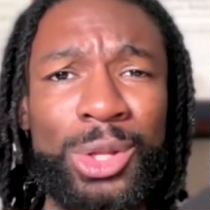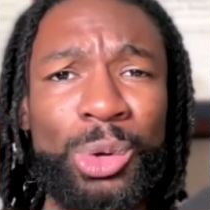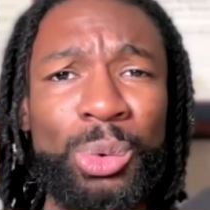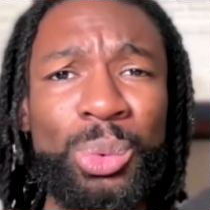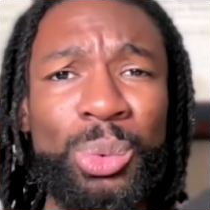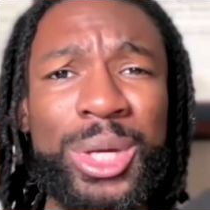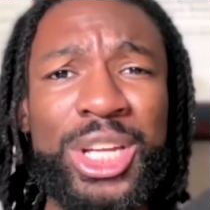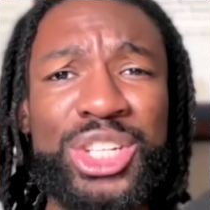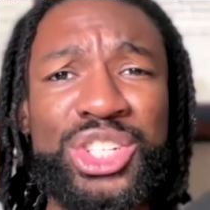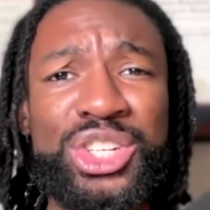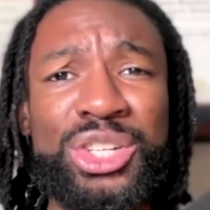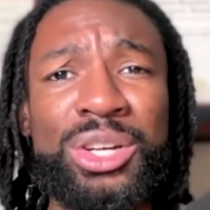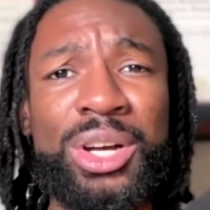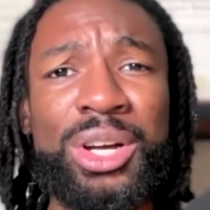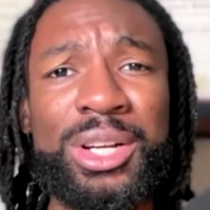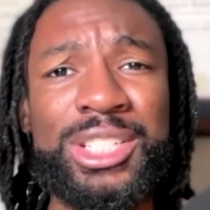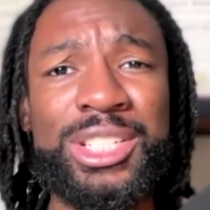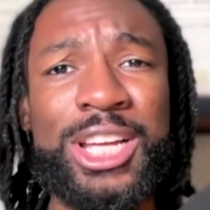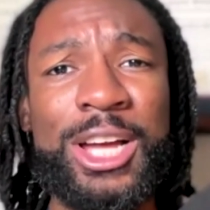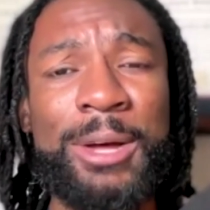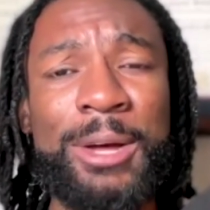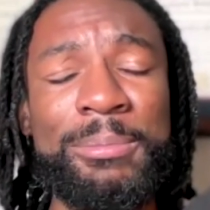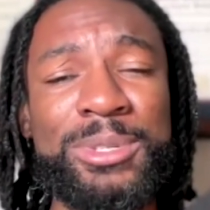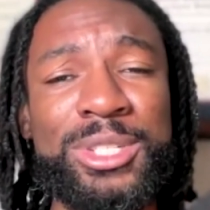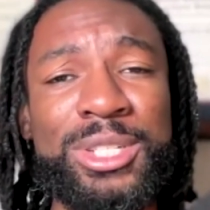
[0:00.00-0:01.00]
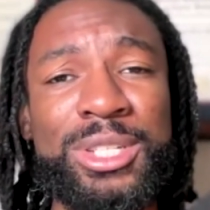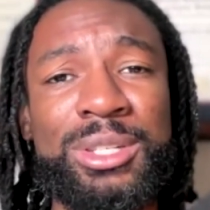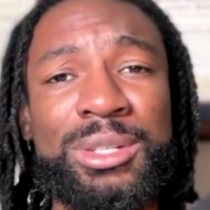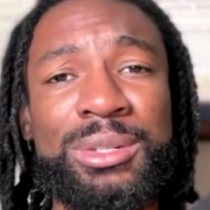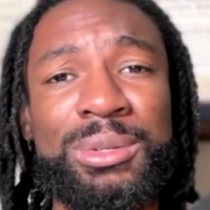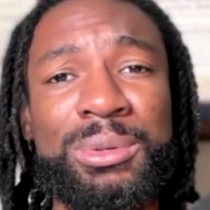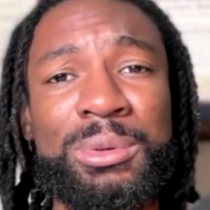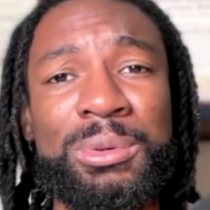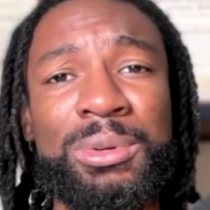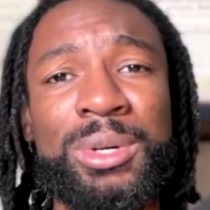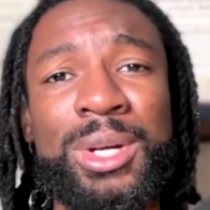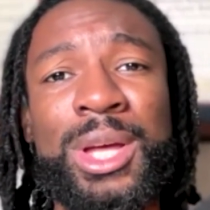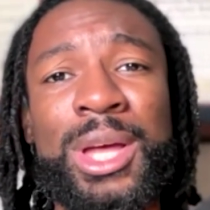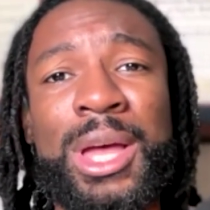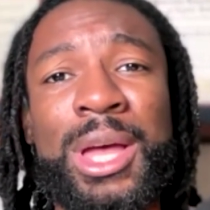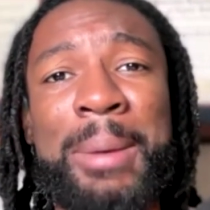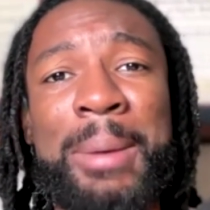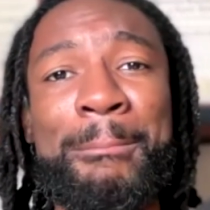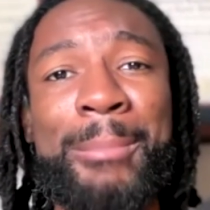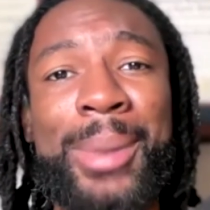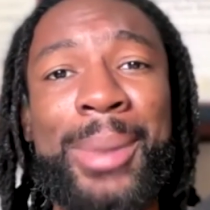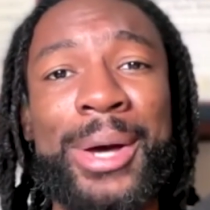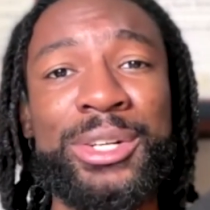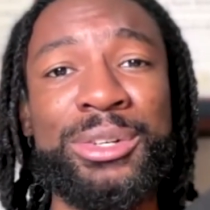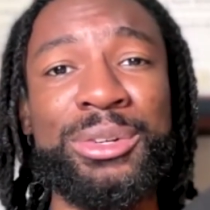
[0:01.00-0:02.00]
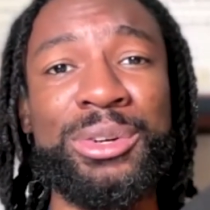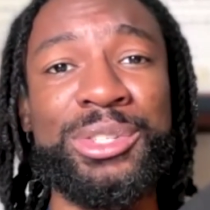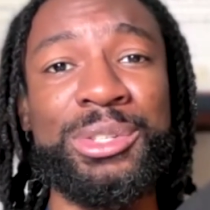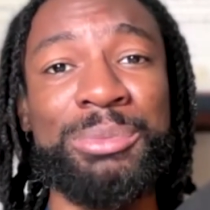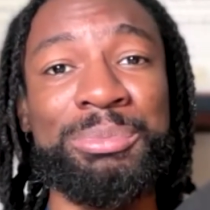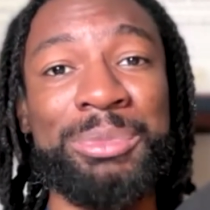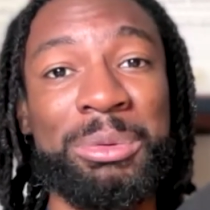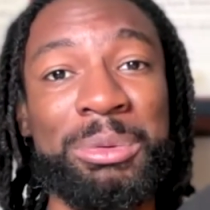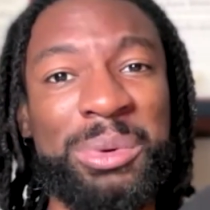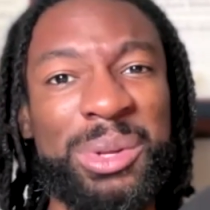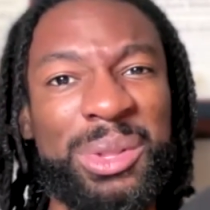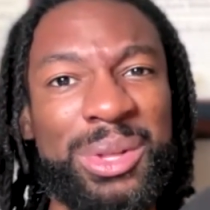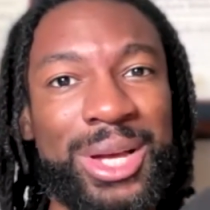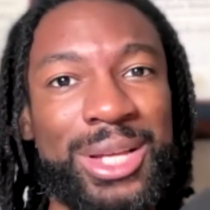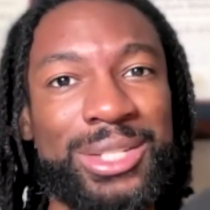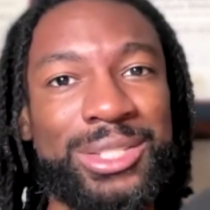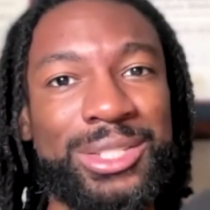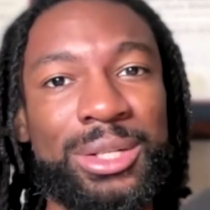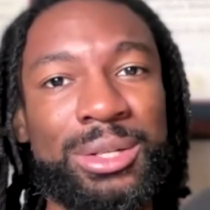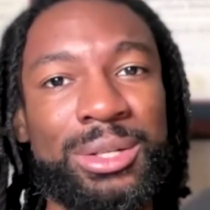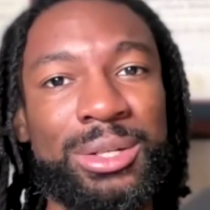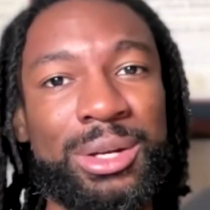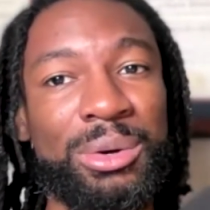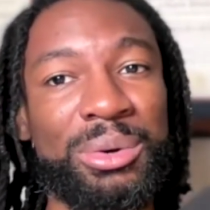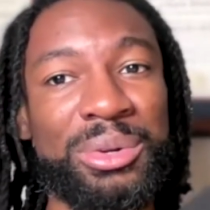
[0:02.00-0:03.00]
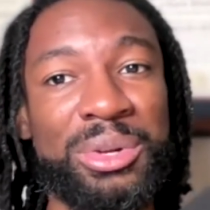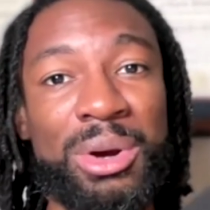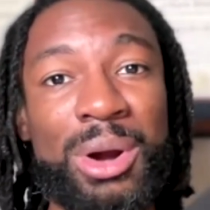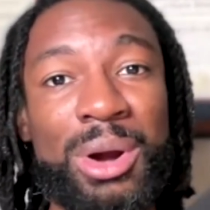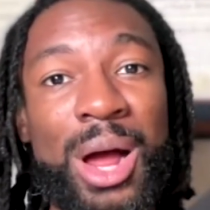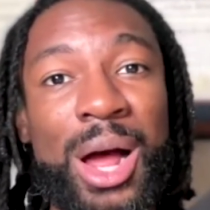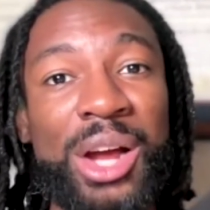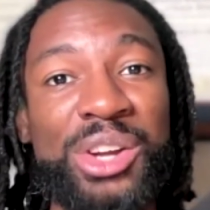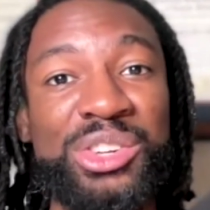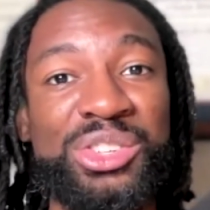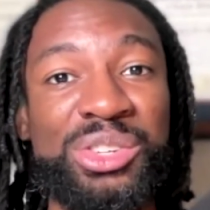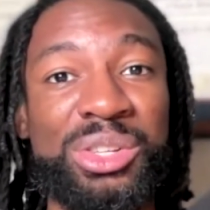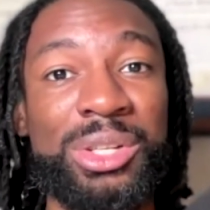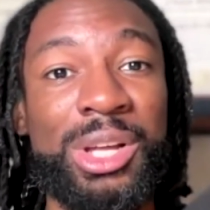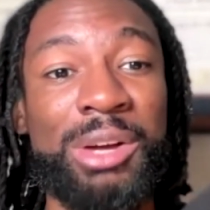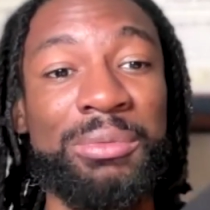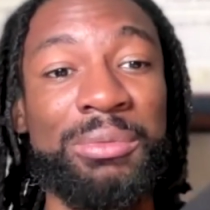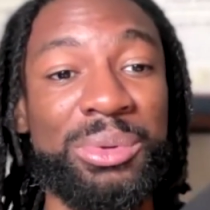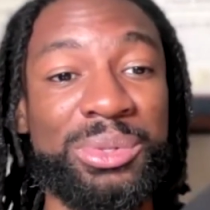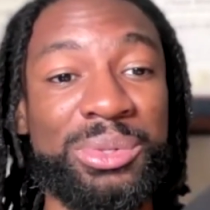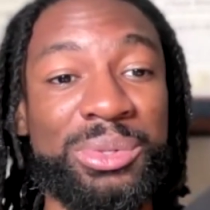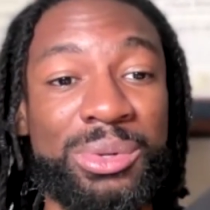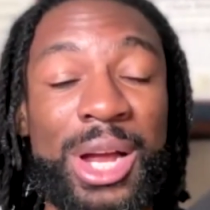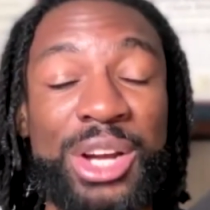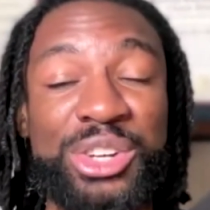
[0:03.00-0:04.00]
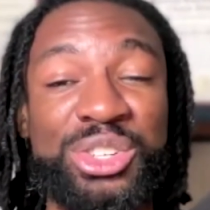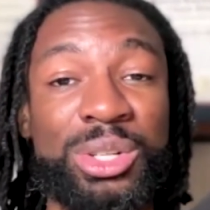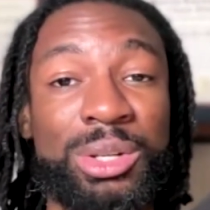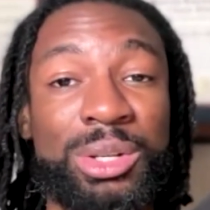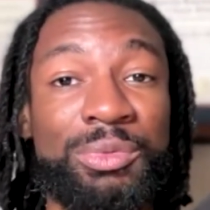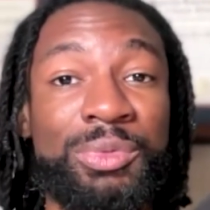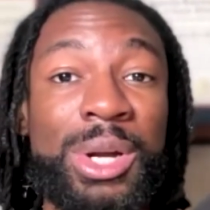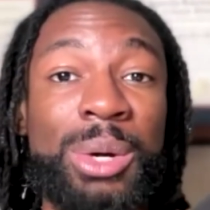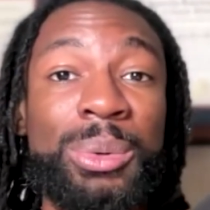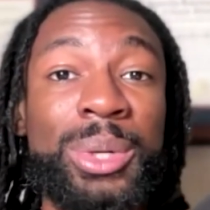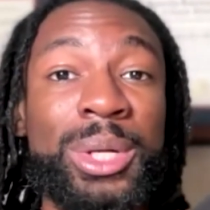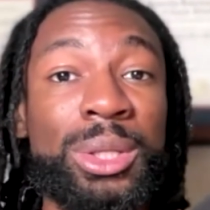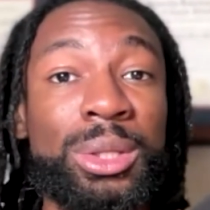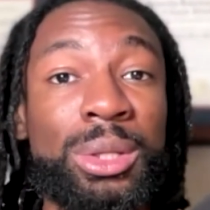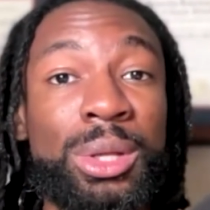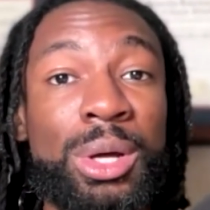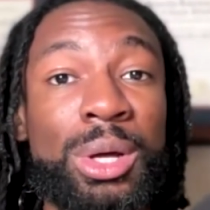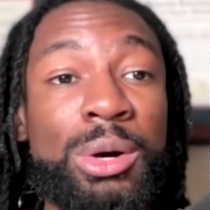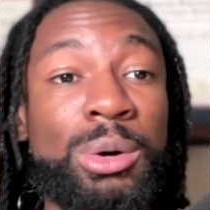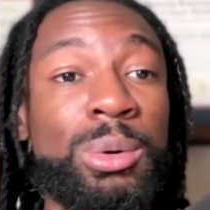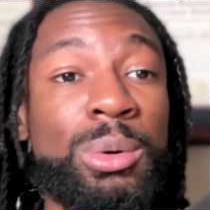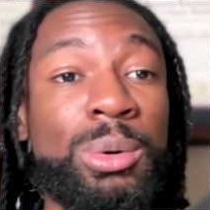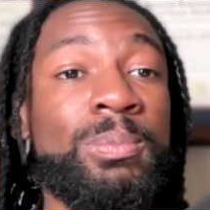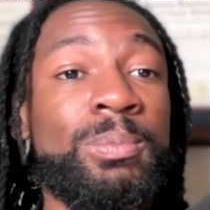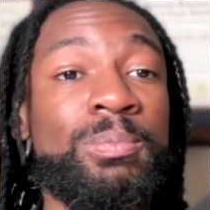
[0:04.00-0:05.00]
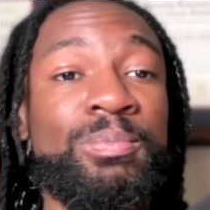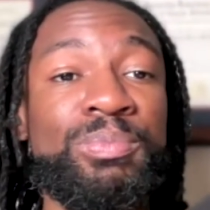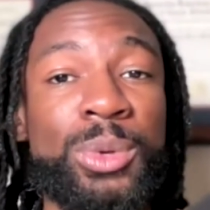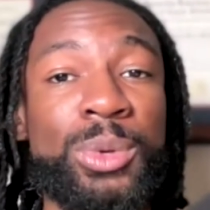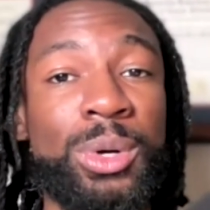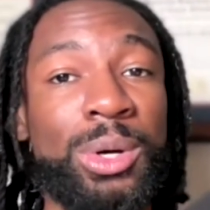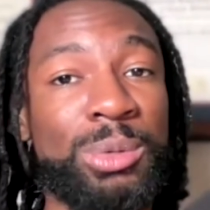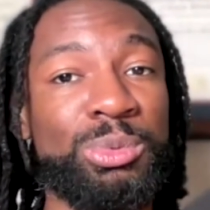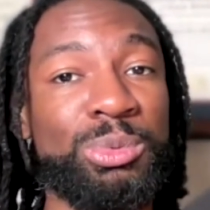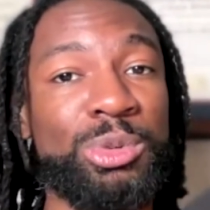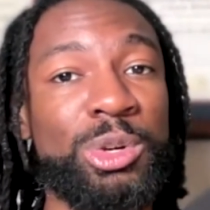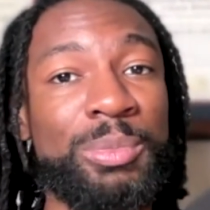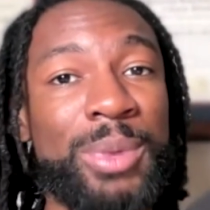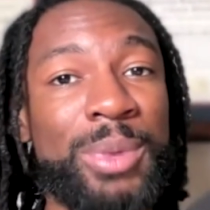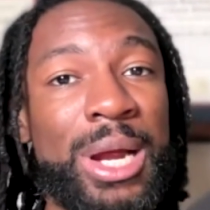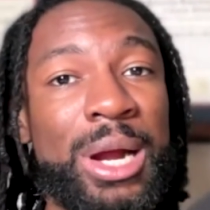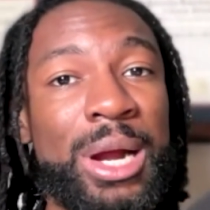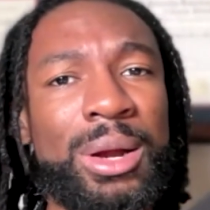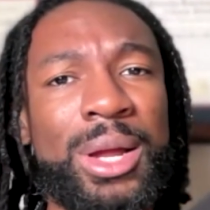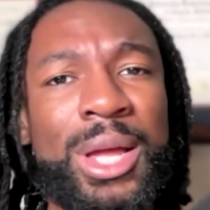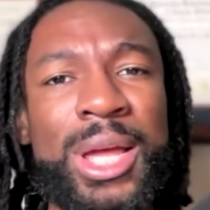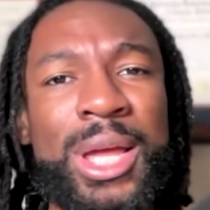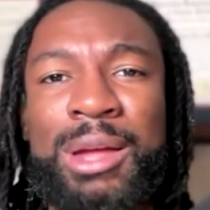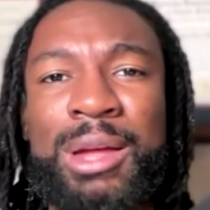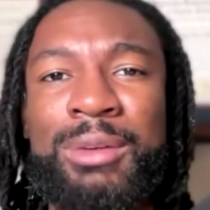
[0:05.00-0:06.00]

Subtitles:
We get you hooked up to monitors and we realize that, your oxygen levels are actually very low on room air.